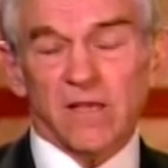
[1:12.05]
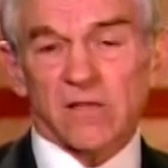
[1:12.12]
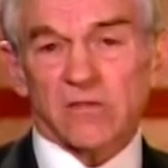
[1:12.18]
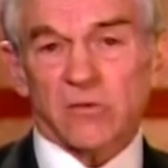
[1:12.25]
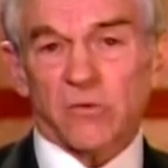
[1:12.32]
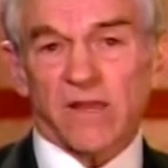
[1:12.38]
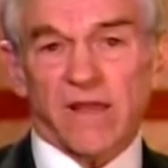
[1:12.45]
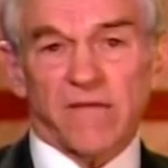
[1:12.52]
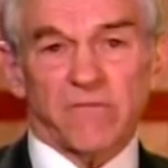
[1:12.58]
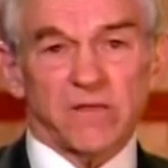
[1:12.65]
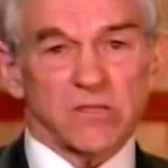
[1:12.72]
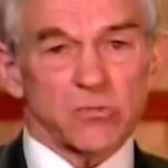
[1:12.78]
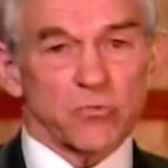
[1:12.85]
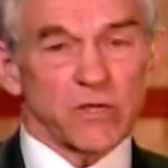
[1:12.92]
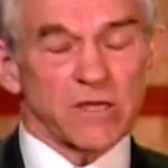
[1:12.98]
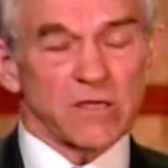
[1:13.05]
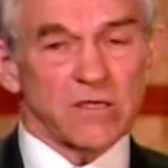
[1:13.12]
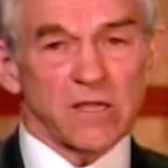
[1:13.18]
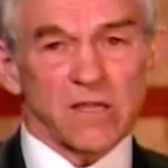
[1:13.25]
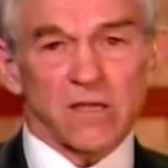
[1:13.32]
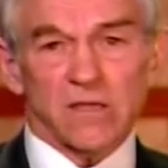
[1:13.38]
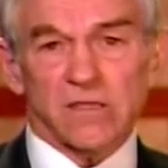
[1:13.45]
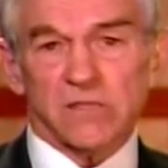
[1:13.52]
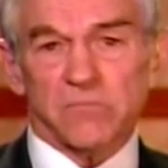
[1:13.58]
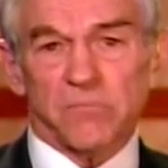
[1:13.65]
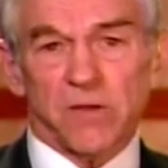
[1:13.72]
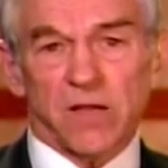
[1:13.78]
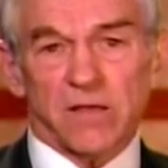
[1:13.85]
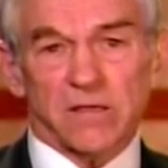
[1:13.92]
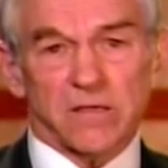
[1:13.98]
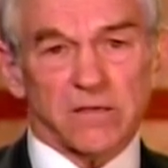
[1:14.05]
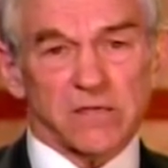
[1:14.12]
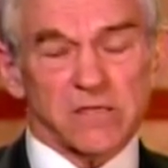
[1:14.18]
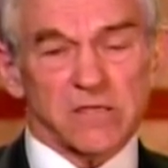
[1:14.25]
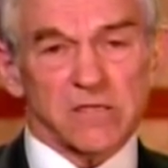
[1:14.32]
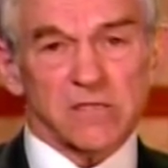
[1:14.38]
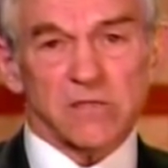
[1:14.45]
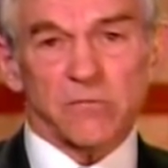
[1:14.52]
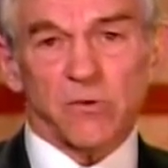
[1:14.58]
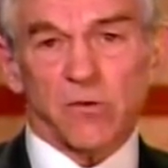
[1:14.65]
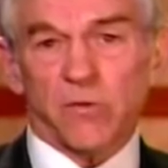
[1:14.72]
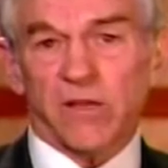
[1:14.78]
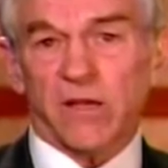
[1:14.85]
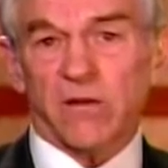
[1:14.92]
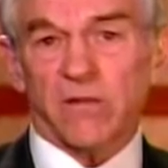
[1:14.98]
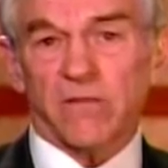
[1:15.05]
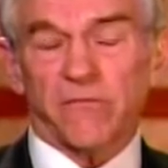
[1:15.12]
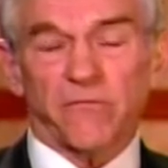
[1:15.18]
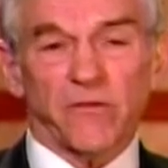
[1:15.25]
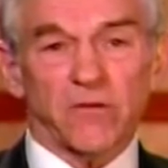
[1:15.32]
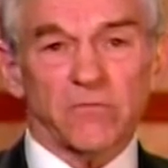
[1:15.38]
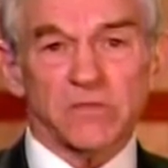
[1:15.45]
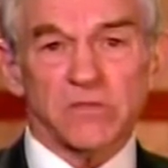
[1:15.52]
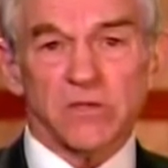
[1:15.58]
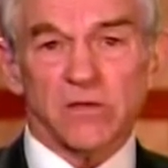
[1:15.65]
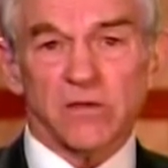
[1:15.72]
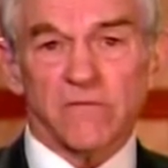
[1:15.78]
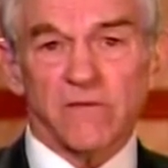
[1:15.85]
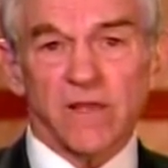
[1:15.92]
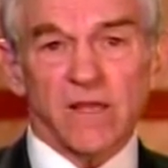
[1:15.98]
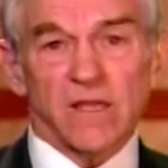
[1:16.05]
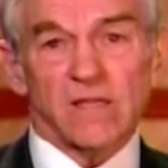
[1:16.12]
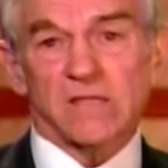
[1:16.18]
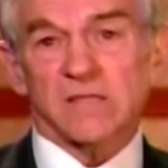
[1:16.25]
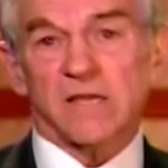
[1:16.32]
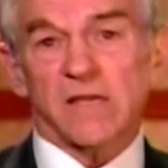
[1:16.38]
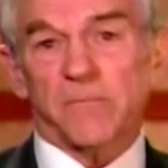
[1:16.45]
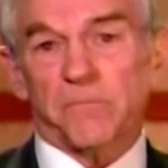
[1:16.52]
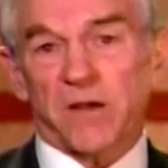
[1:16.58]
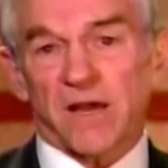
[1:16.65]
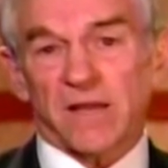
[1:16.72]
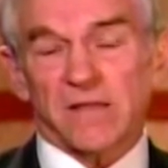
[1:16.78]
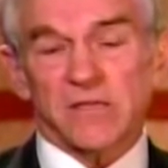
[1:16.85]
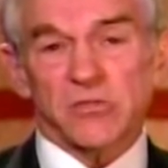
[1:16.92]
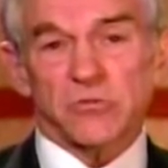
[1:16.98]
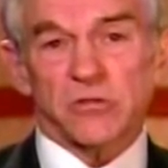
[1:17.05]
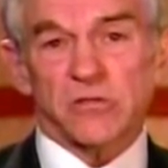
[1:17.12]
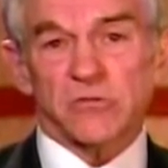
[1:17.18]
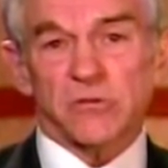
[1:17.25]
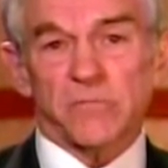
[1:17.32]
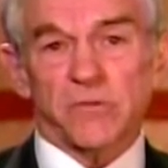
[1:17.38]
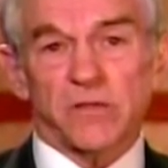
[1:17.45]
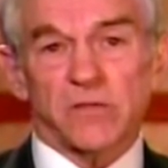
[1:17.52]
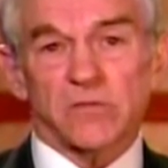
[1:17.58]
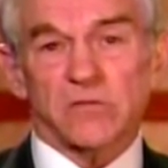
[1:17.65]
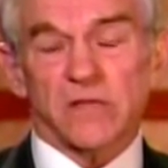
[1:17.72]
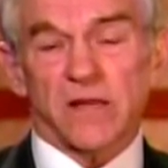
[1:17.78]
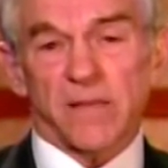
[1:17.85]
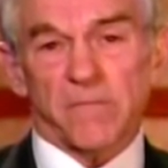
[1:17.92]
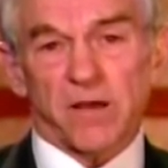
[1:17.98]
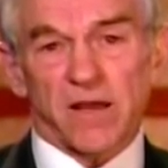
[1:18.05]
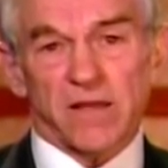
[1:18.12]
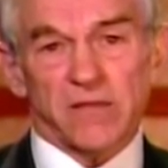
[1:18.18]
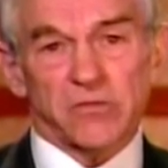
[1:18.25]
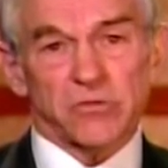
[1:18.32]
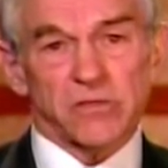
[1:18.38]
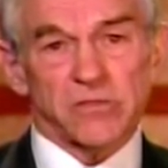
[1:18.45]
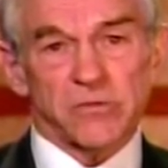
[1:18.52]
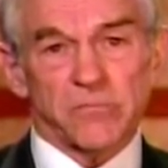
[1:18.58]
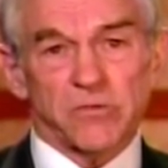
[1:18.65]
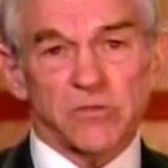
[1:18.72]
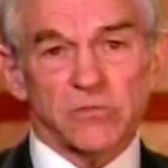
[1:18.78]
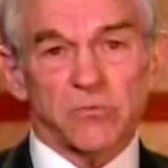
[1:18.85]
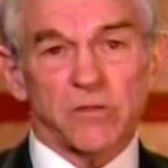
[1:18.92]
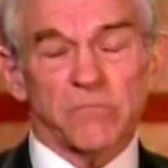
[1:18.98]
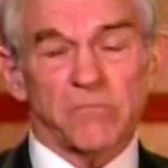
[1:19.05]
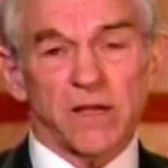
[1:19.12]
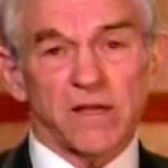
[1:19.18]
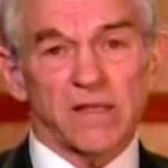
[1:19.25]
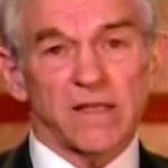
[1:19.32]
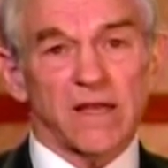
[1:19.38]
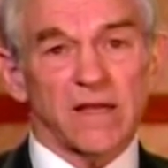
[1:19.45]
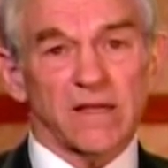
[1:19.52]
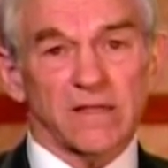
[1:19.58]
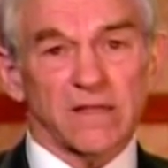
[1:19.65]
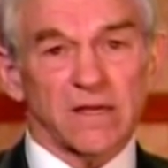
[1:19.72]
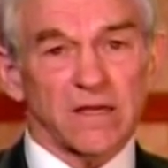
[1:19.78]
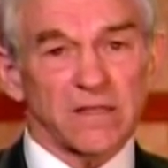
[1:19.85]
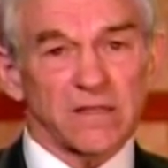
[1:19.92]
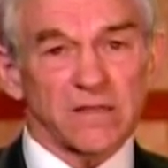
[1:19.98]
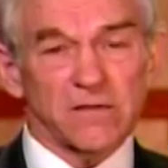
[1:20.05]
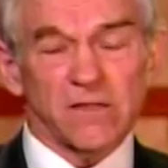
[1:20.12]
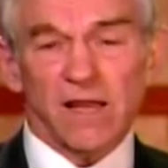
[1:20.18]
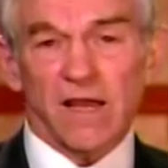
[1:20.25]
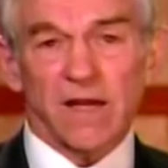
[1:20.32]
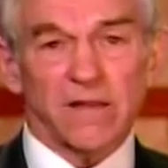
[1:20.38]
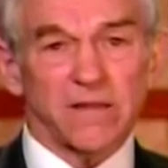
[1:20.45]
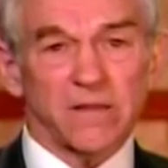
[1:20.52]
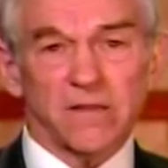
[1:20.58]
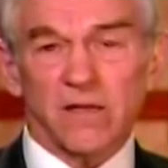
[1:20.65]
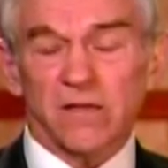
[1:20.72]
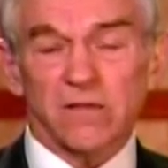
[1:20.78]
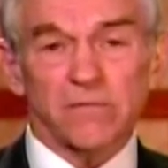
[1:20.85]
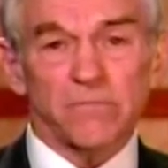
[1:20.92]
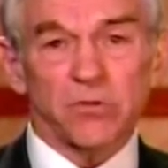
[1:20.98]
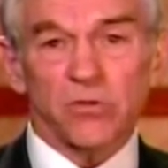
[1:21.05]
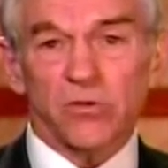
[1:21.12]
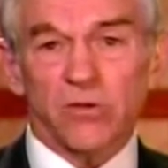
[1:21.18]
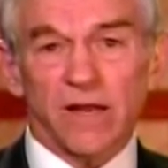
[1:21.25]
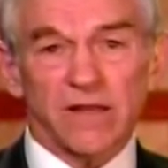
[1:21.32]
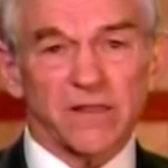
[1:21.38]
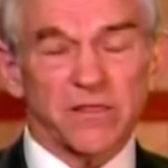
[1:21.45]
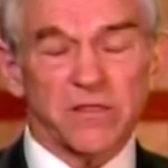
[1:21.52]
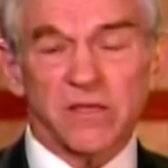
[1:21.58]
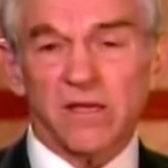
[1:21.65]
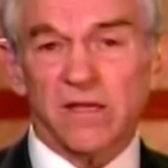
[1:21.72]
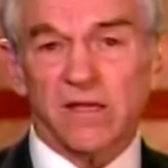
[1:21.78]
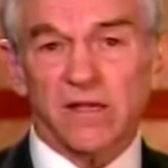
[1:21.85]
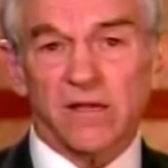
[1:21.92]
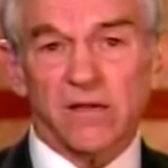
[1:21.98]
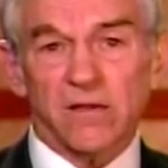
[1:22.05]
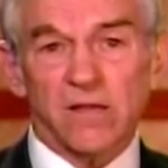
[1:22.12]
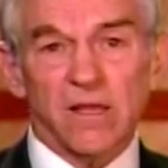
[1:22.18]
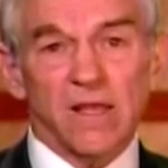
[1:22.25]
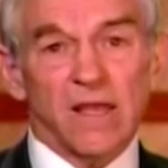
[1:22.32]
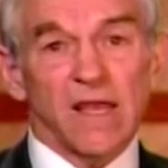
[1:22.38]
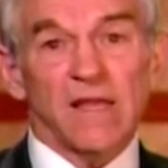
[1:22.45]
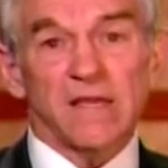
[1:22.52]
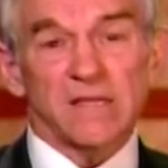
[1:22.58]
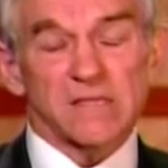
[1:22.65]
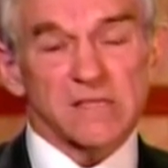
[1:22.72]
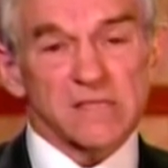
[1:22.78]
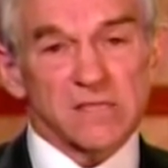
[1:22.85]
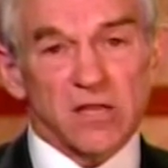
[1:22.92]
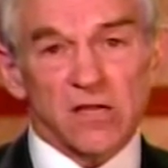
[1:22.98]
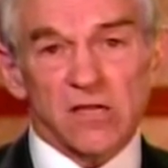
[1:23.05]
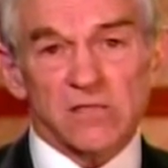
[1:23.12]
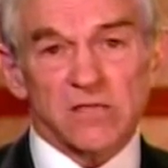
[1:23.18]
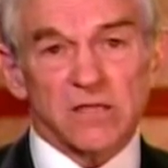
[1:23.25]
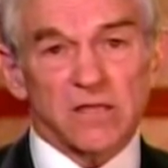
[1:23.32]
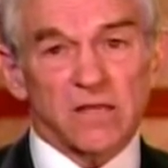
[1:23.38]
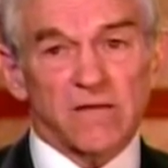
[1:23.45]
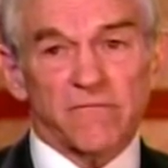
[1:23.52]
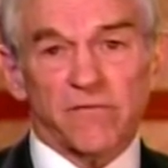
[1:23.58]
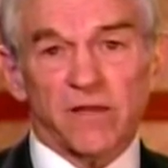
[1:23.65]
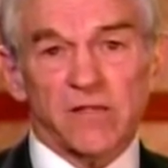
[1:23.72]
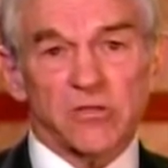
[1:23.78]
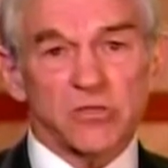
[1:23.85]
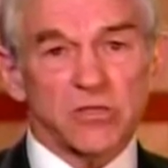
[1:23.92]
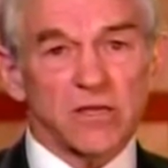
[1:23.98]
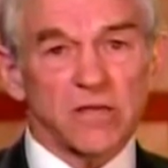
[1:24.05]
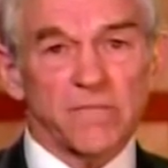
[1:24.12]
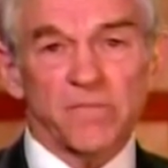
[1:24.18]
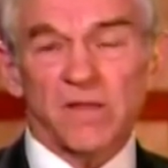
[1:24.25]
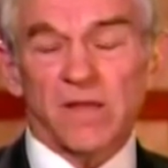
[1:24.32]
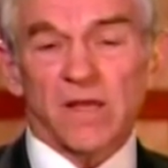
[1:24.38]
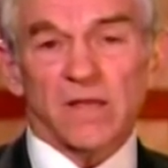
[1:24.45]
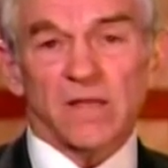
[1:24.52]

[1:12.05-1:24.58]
So we have this ridiculous monetary system where we go to the Federal Reserve and say, buy these treasury bills, and they buy the treasury bills with money out of the clear blue, out of thin air, and this is causing the inflation.